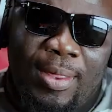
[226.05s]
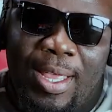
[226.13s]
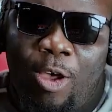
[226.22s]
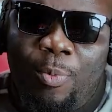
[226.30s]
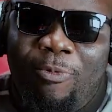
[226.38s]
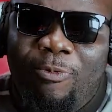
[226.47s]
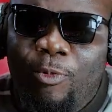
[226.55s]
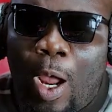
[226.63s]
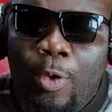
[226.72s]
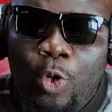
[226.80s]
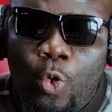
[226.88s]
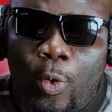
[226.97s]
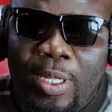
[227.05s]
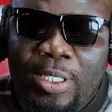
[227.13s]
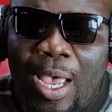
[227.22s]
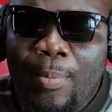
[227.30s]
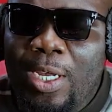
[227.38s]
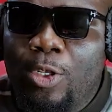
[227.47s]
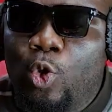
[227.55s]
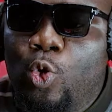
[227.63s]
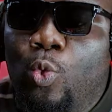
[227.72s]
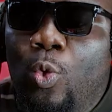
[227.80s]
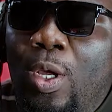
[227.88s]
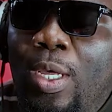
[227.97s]
That would be very great. I mean,
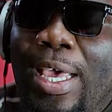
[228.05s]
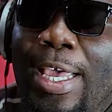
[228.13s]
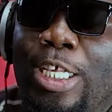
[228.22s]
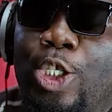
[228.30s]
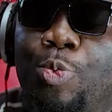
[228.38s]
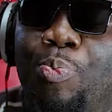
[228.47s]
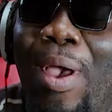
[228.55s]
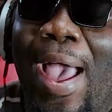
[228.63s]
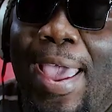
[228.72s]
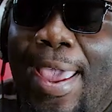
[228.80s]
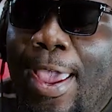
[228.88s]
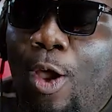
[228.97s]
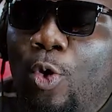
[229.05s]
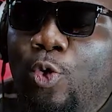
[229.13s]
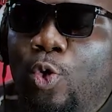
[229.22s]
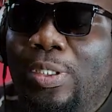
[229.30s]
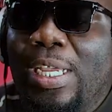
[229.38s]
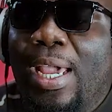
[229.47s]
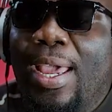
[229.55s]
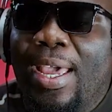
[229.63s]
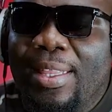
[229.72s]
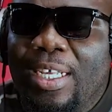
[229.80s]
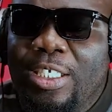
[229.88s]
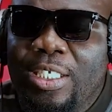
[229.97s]
to inspire her or to tell
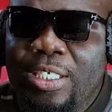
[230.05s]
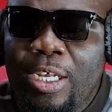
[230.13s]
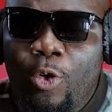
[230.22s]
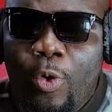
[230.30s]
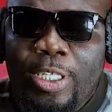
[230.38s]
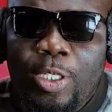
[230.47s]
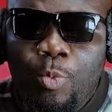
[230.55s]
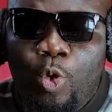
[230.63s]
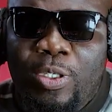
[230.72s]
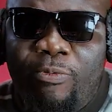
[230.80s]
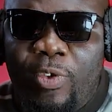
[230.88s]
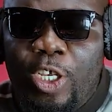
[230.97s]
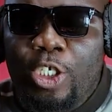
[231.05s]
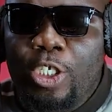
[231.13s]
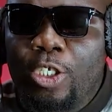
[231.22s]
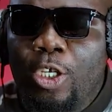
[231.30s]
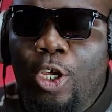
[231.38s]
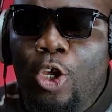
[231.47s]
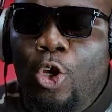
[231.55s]
her that she's a great motivation